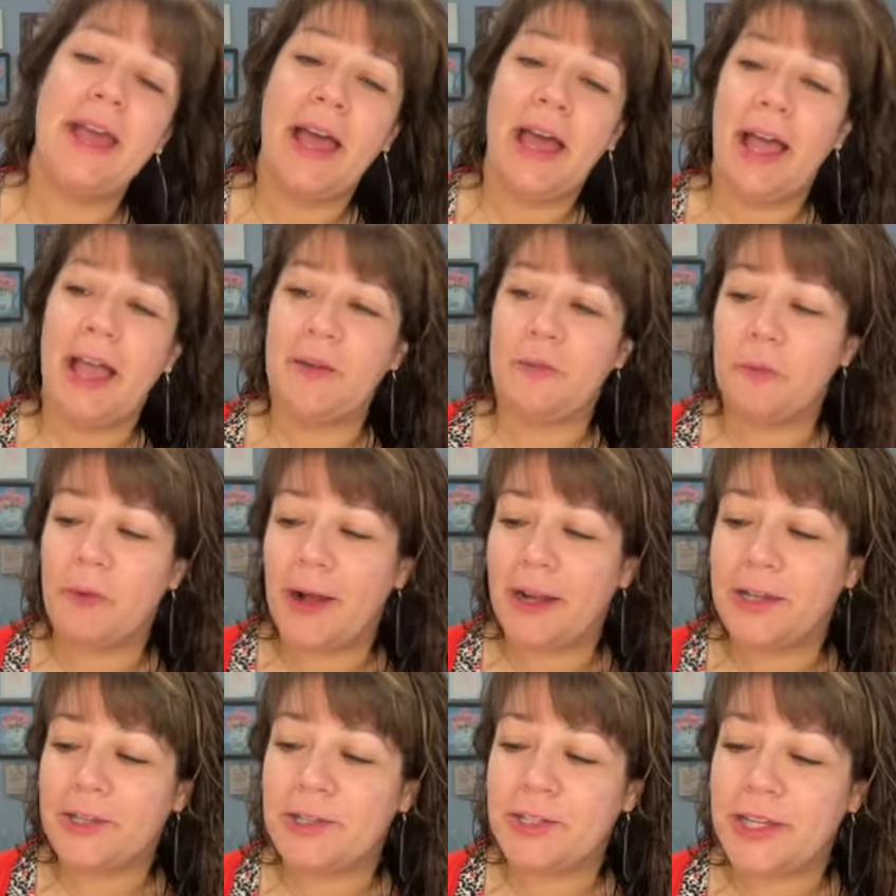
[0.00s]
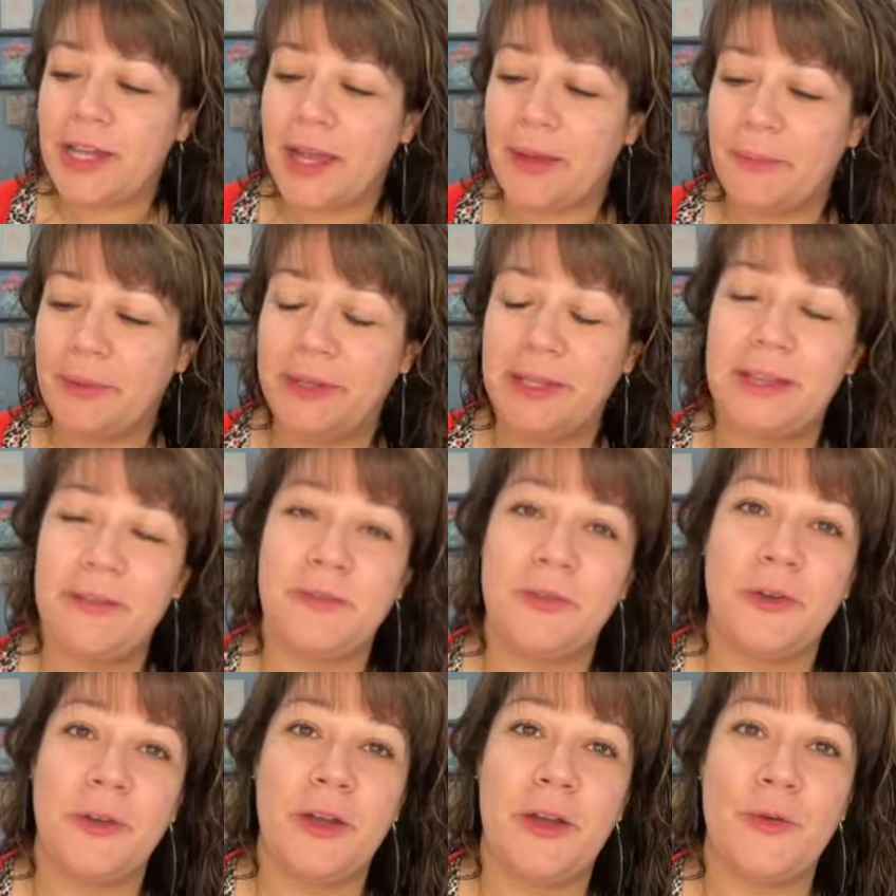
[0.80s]
I've watched Emily
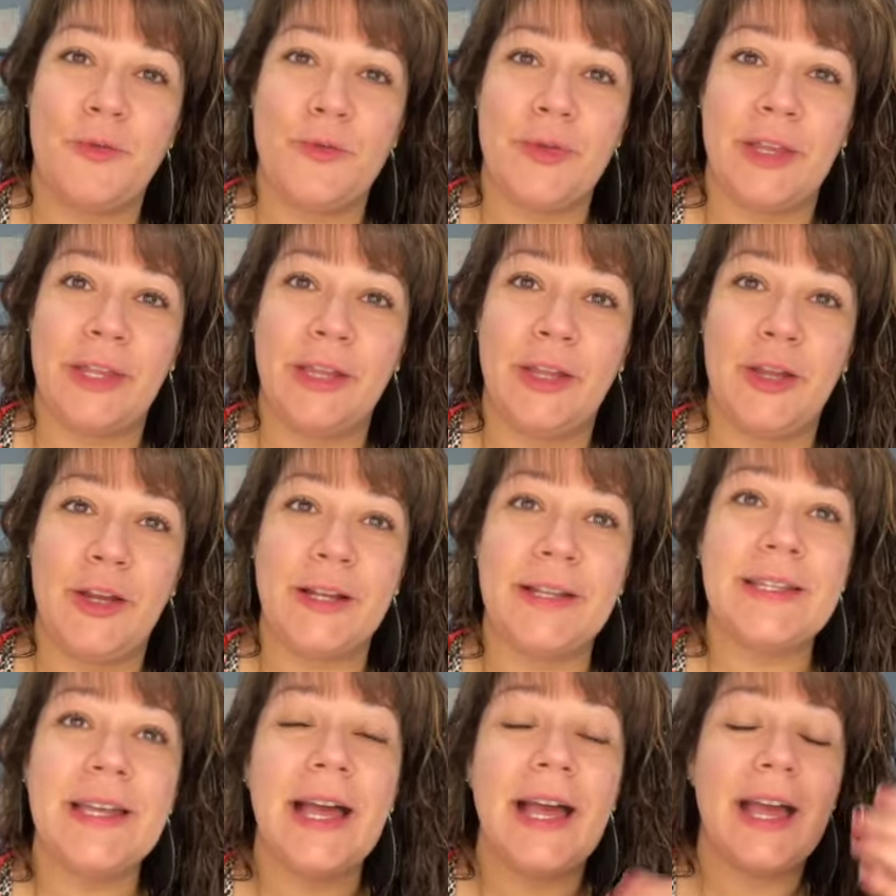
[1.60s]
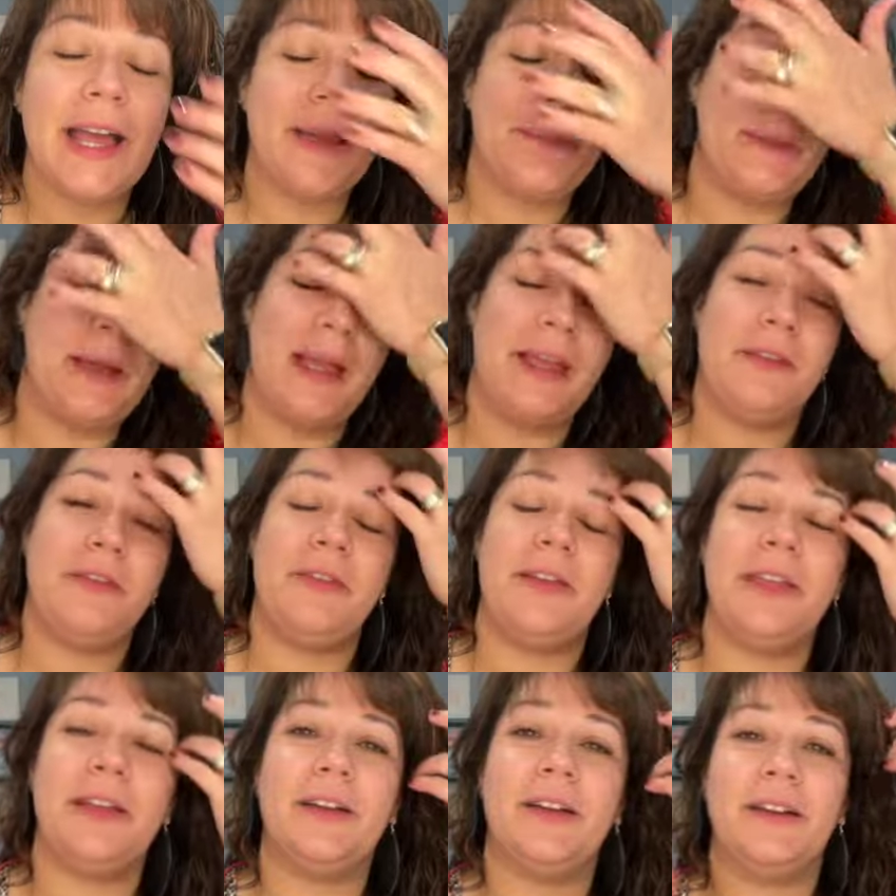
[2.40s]
for a really long time. I
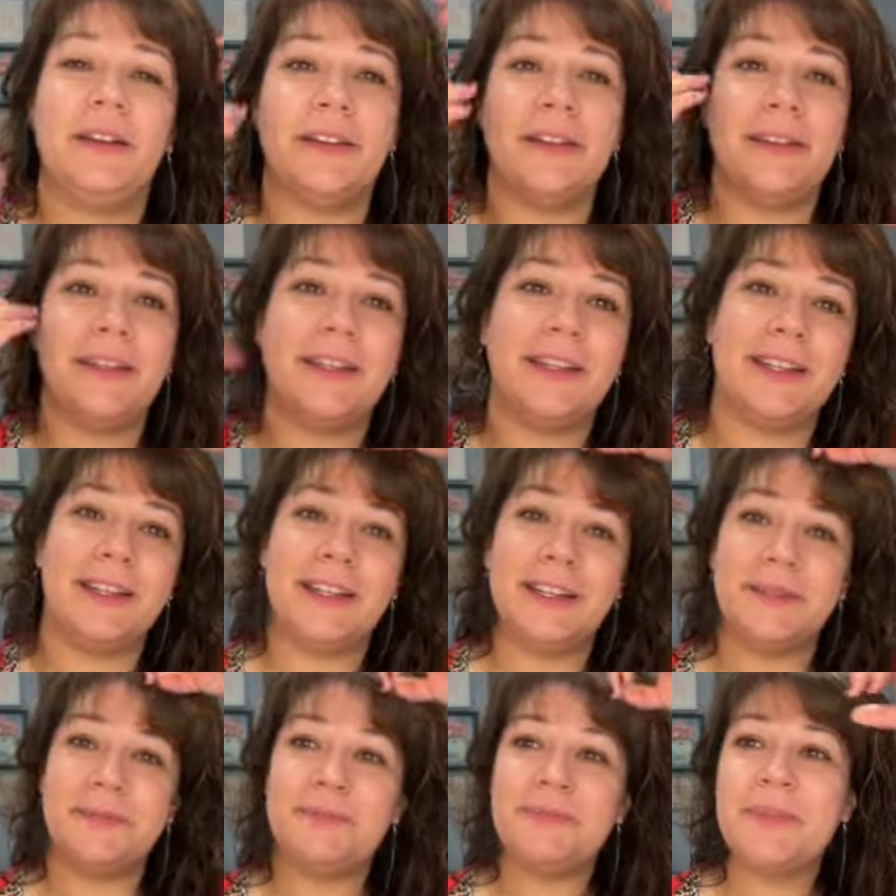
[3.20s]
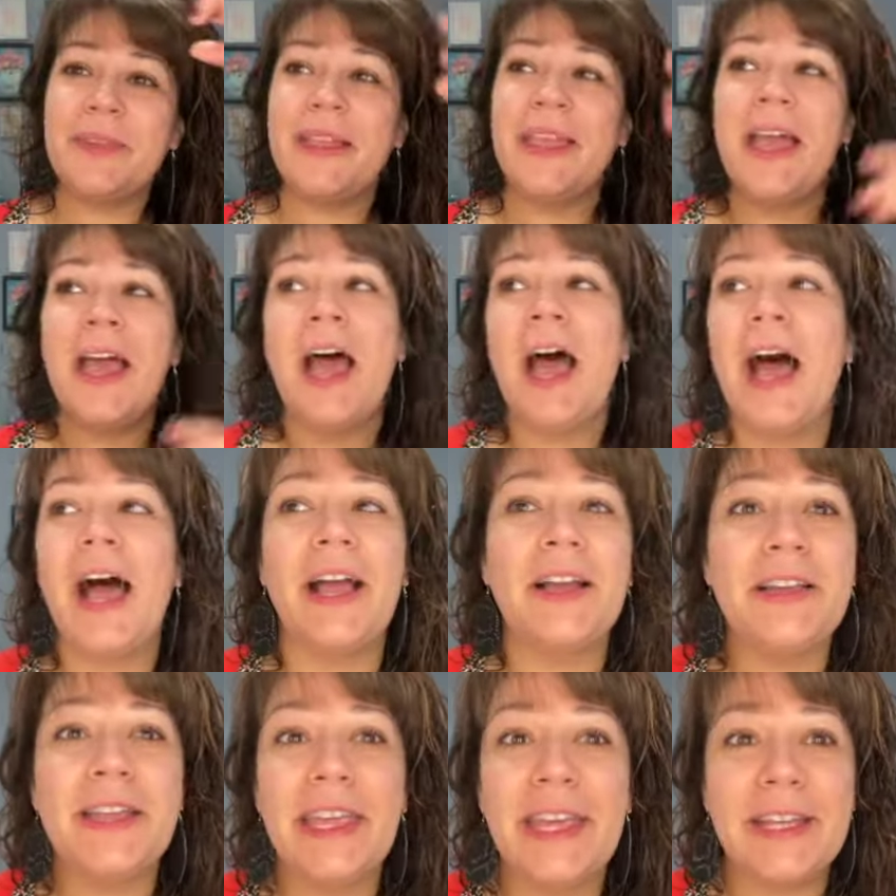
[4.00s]
feel a
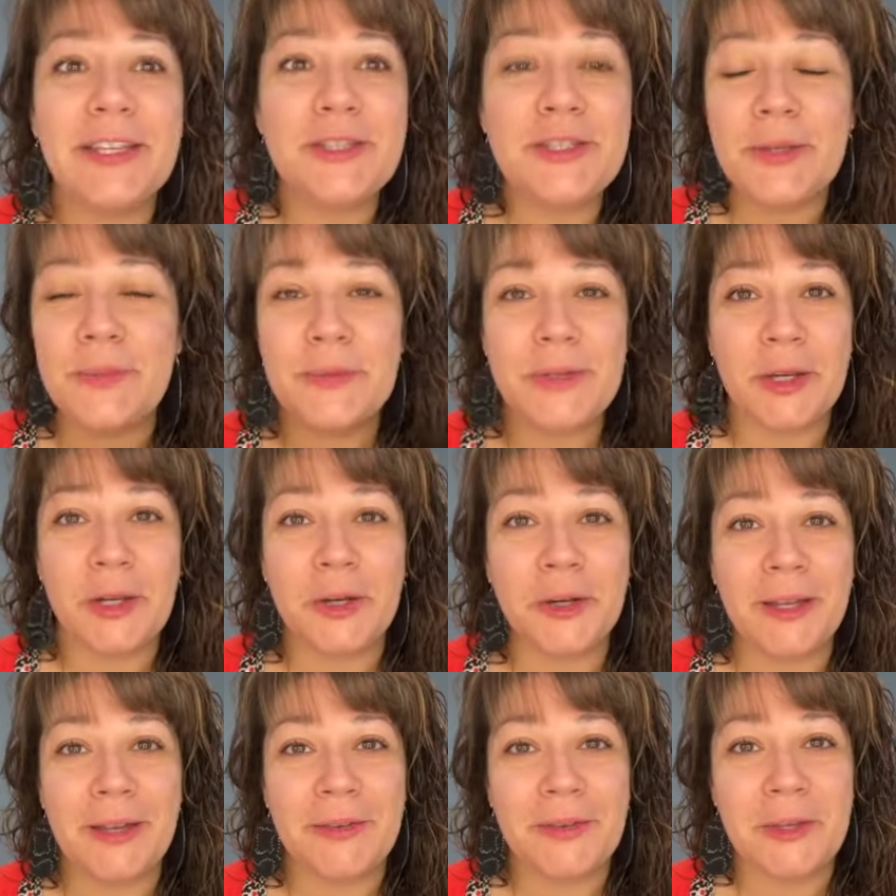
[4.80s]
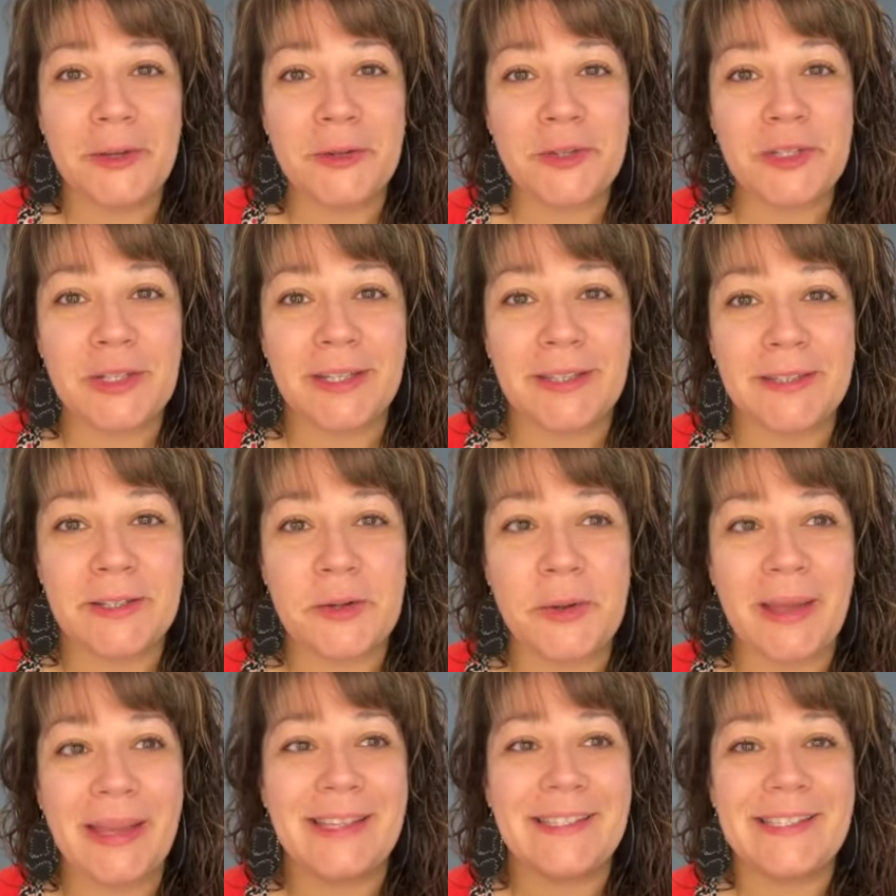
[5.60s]
kinship to her even though she doesn't
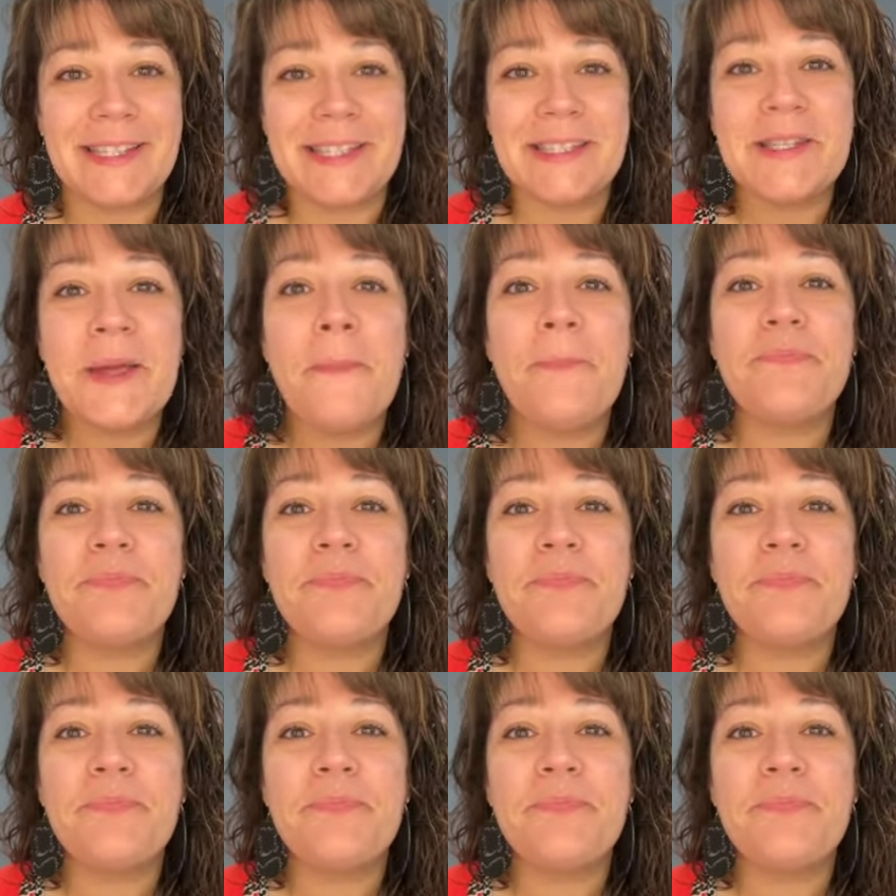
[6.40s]
know I exist.